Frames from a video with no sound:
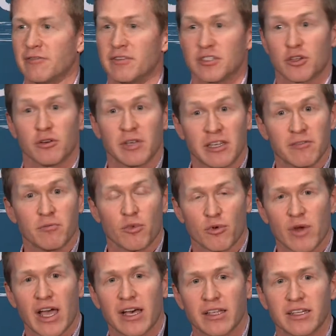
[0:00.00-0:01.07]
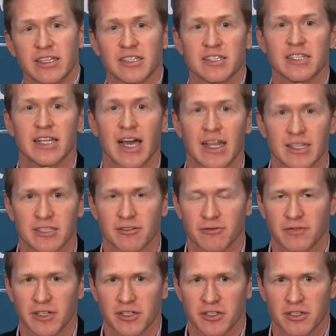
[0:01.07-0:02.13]
if morality is not
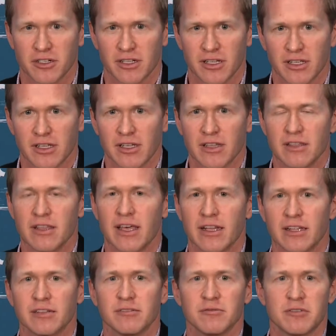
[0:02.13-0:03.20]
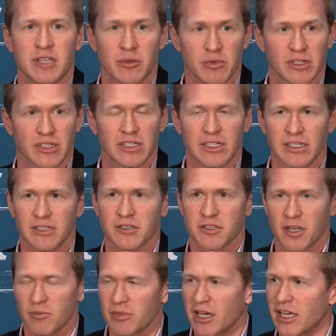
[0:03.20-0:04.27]
sufficient, then it typically is
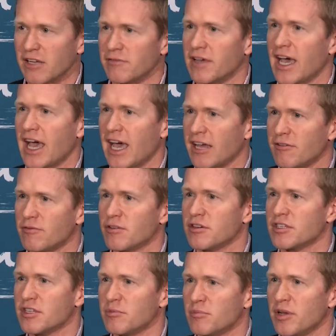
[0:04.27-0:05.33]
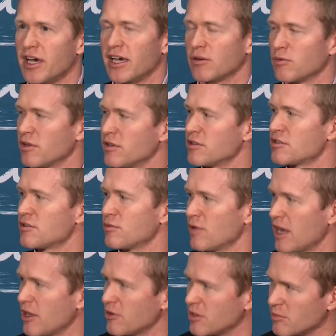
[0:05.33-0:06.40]
some kind of adverse impact where the
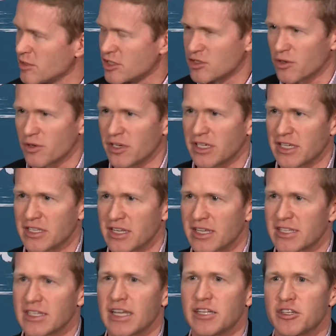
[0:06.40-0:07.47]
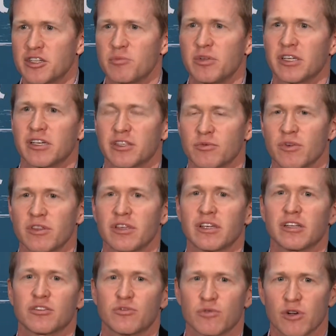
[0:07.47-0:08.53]
surrounding majority can say it's not just because we think
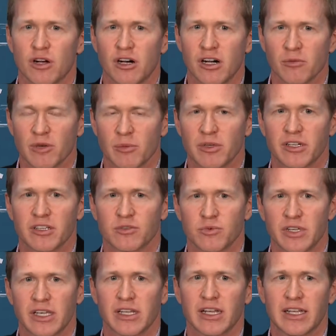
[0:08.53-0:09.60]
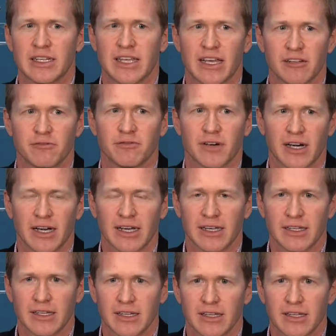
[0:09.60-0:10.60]
it's wrong, but because we can identify